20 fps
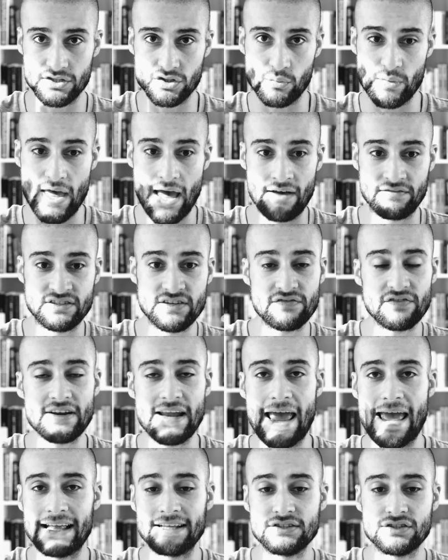So we have
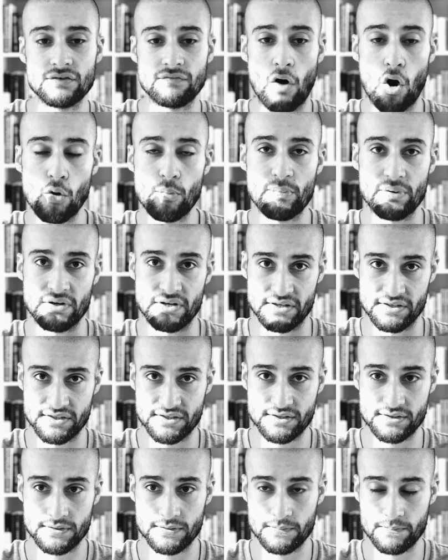different ends of
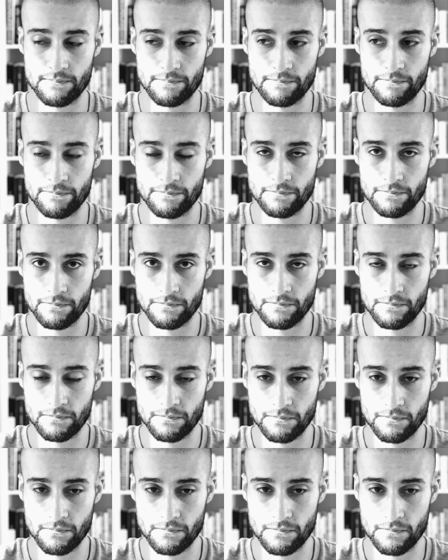openness.
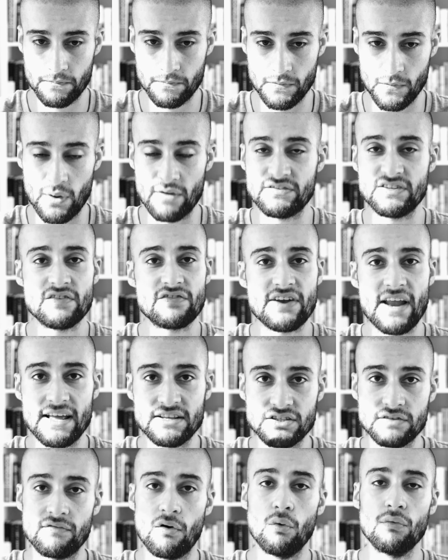We have different
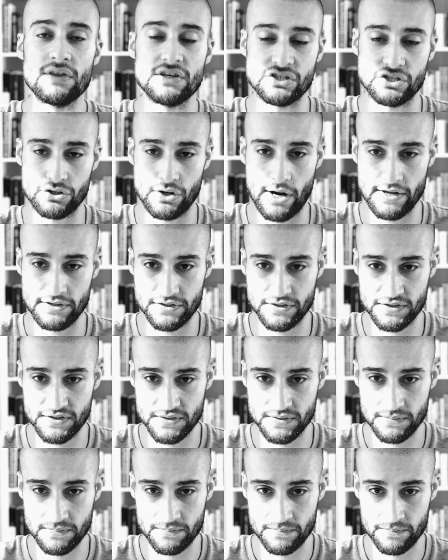ends of all these
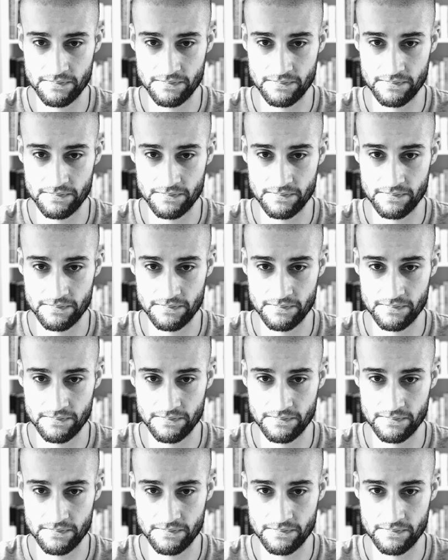traits.